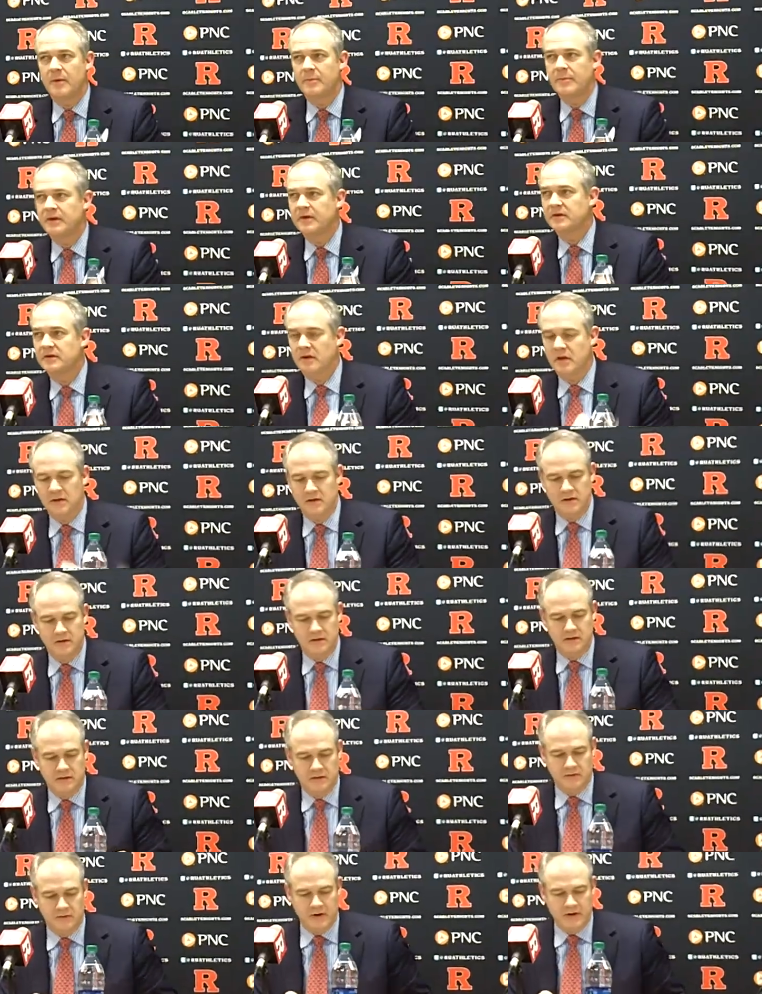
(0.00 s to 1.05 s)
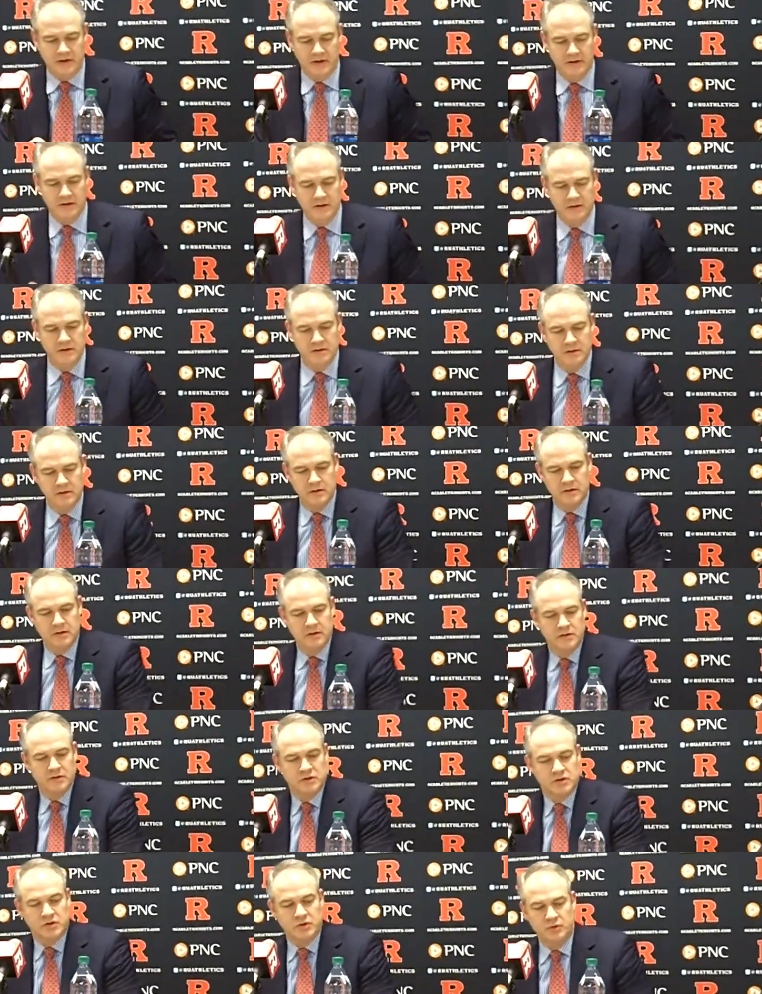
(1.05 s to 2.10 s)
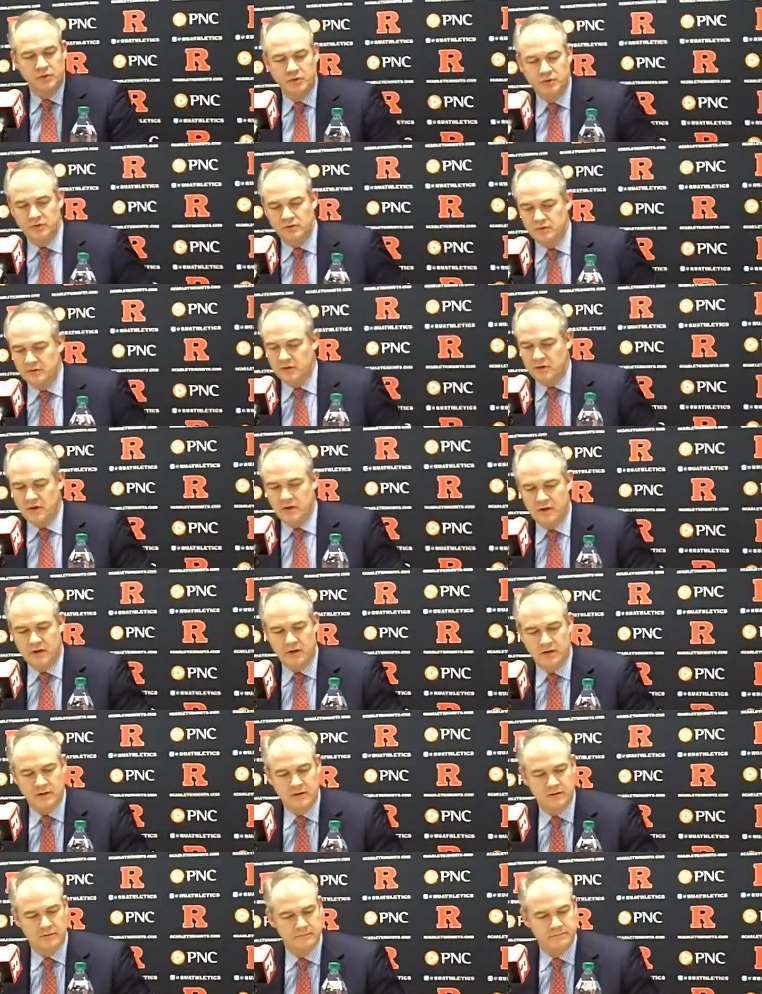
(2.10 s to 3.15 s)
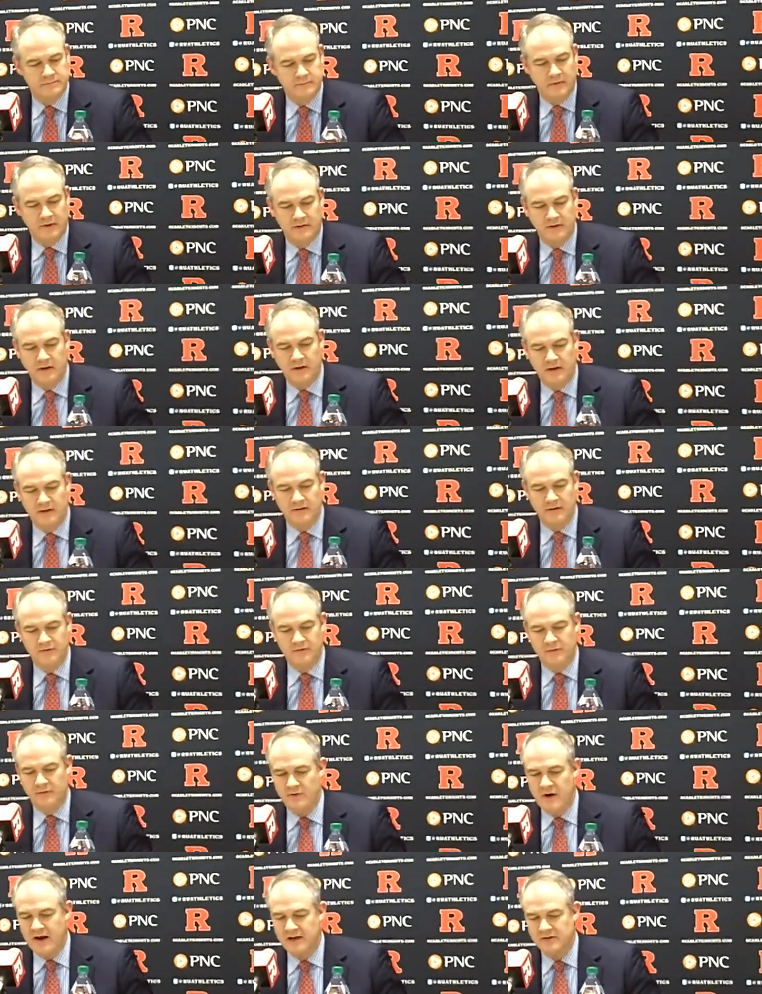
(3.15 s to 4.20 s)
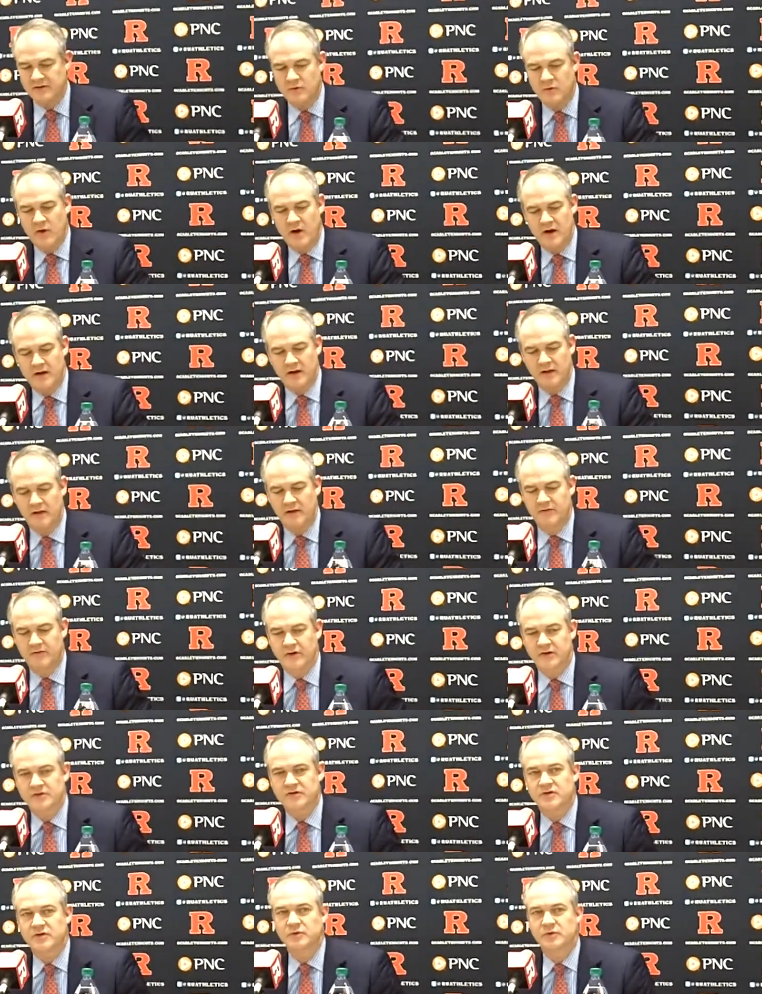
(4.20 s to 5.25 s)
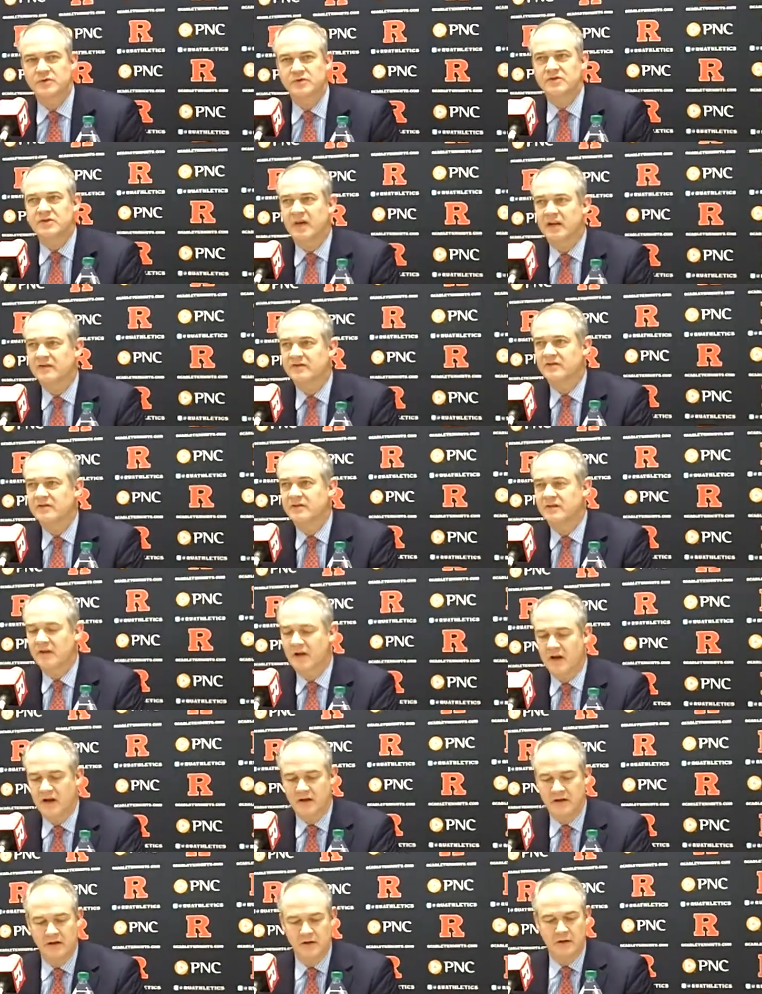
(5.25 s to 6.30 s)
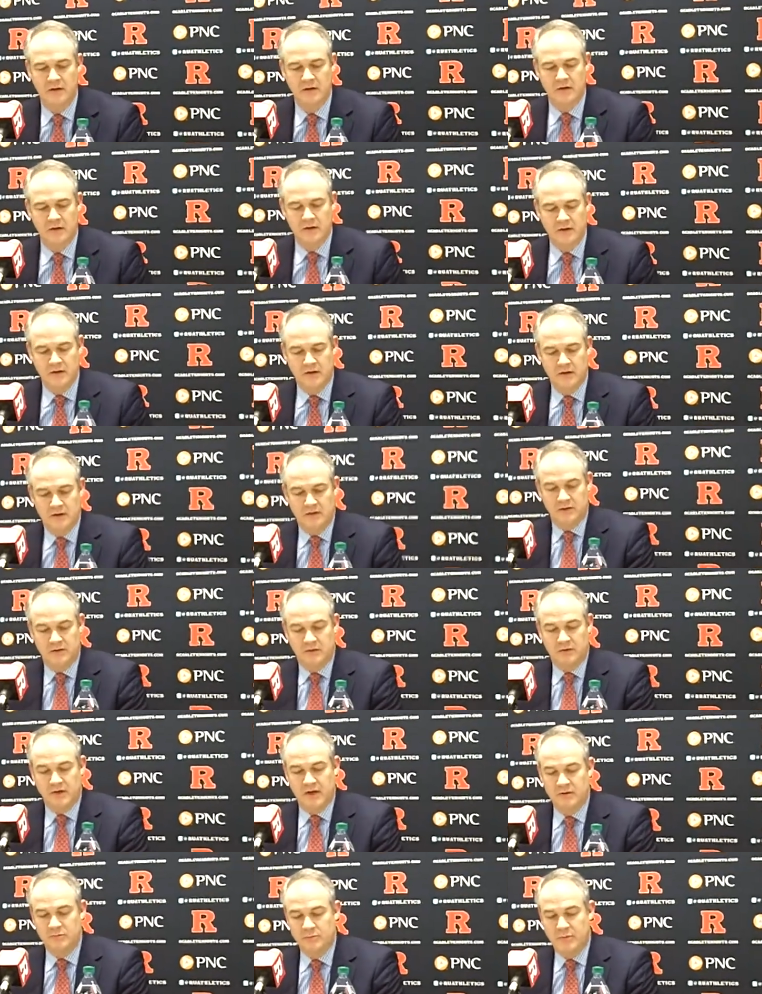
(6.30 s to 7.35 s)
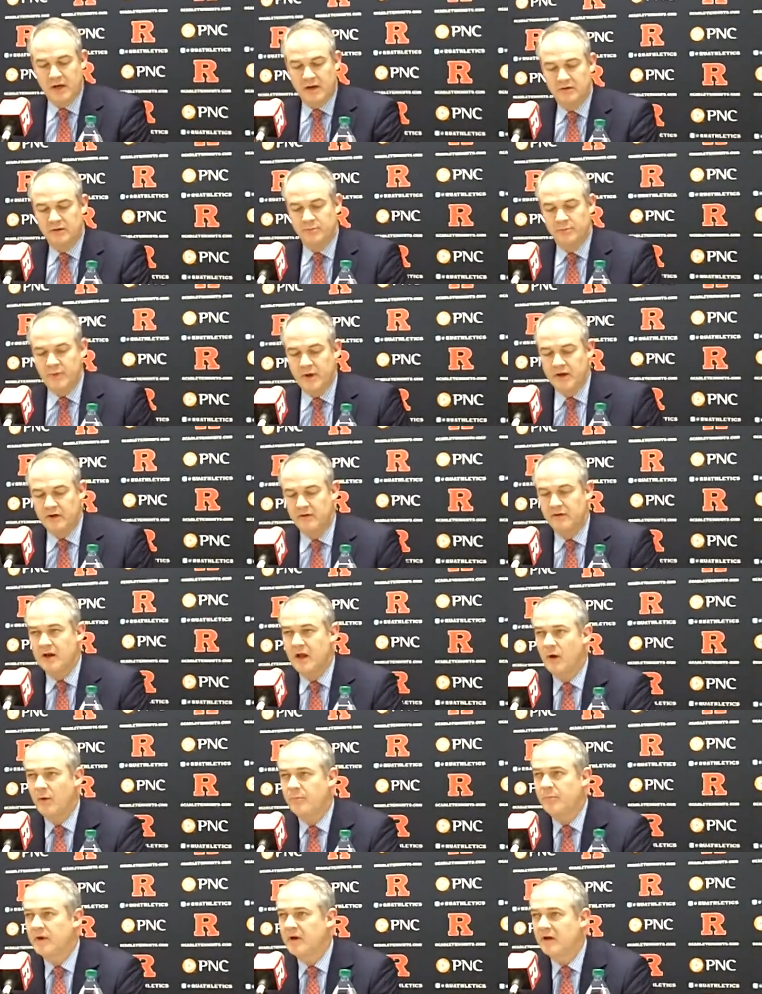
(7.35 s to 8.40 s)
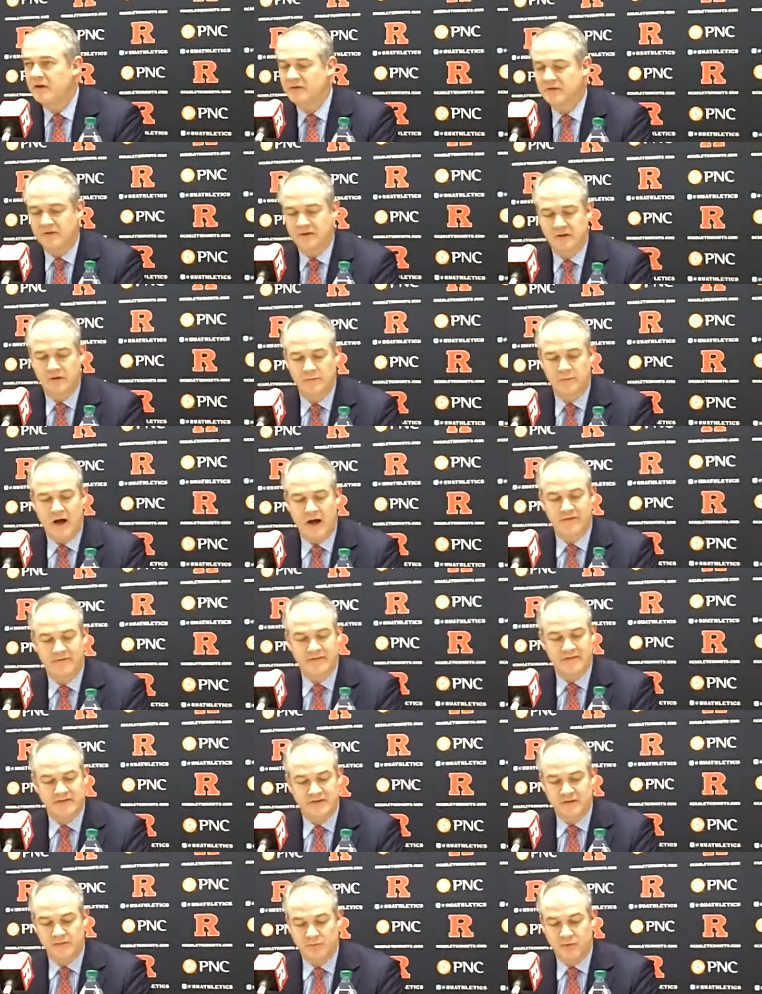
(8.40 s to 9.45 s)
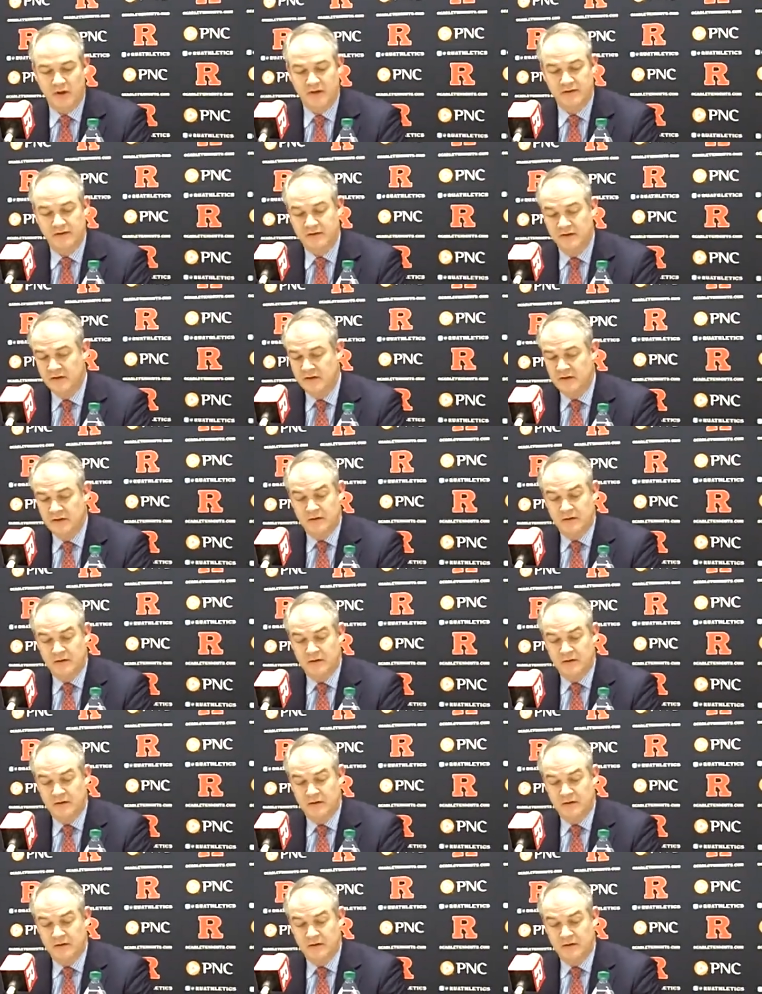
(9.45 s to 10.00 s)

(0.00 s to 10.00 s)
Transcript: coming uh, great student. Uh, I love the Riot Squad. I love their student section today. You know, getting better and better and helping us. Um, obviously, played